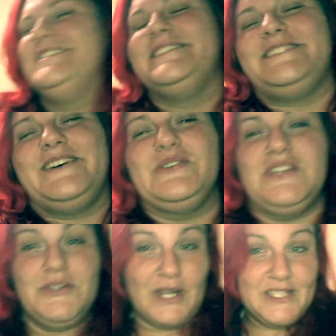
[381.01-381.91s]
So
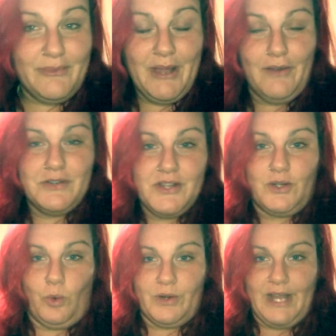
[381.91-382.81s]
she transferred me over to the
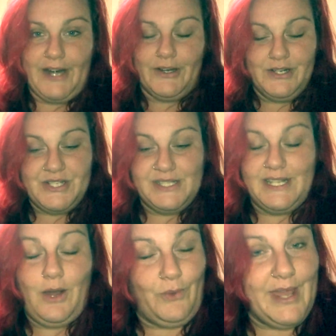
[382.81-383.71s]
coordinator. She
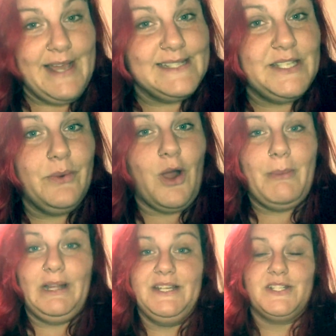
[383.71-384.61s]
said, oh, yes, you were on
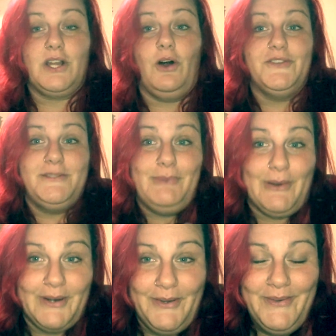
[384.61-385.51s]
my list to call
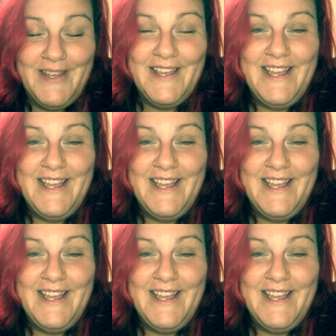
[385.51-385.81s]
tomorrow.